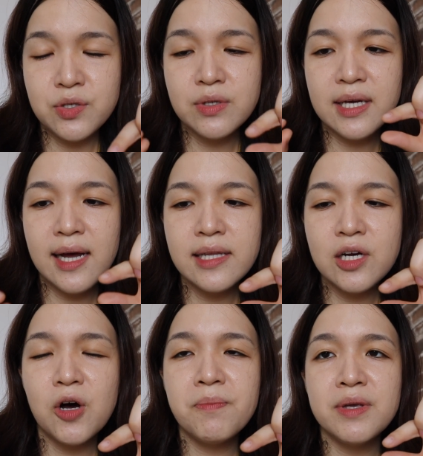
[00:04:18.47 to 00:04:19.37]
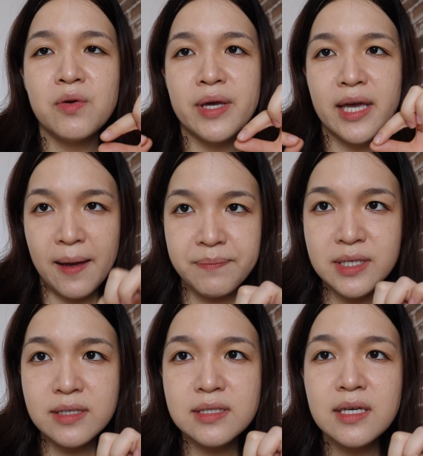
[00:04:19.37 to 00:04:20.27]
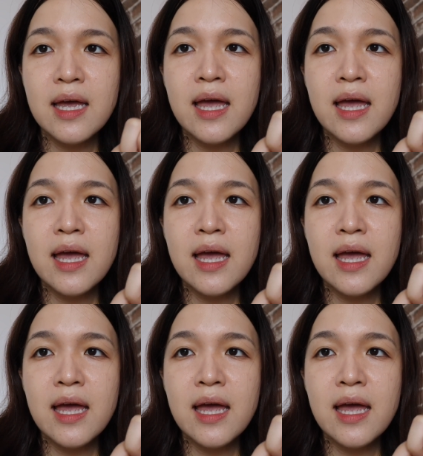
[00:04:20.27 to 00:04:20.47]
So the colored copy, we kept it,